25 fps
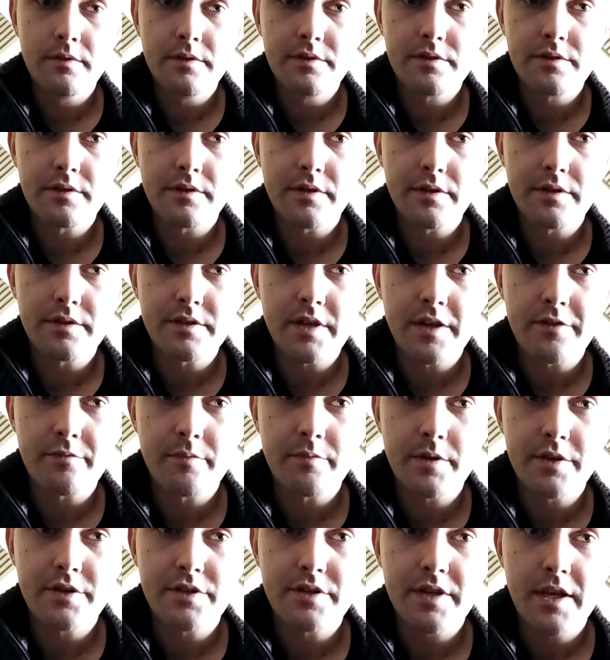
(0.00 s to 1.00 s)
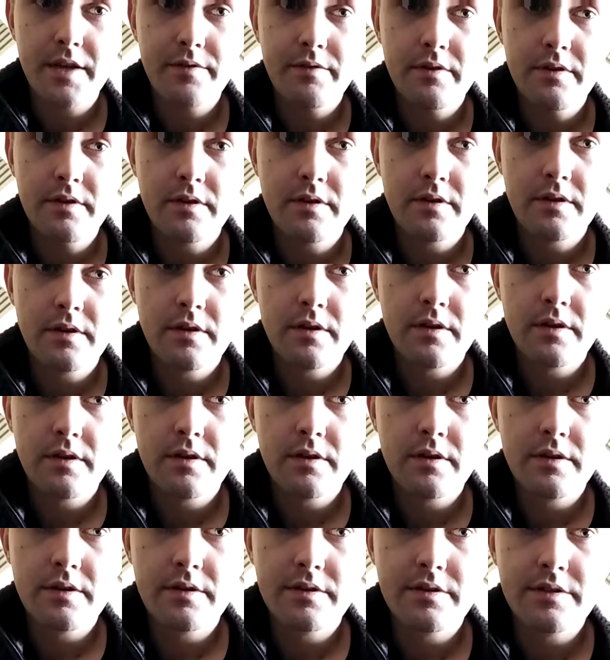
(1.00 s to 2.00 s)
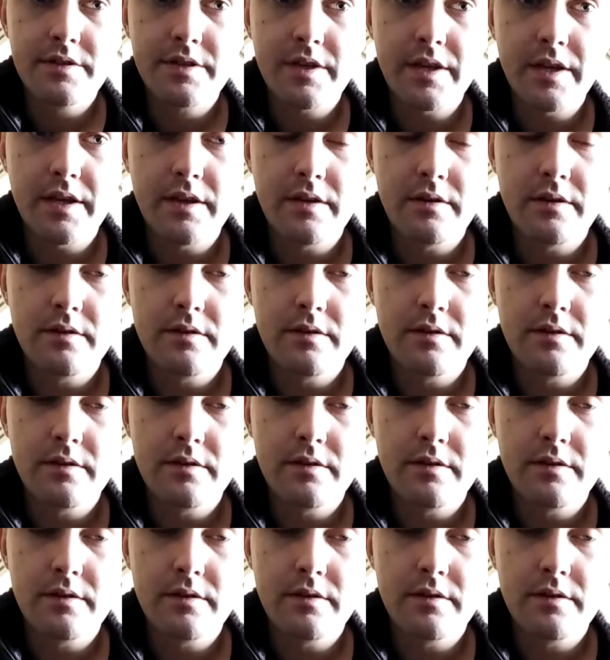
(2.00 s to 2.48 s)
So there's F major 7, C.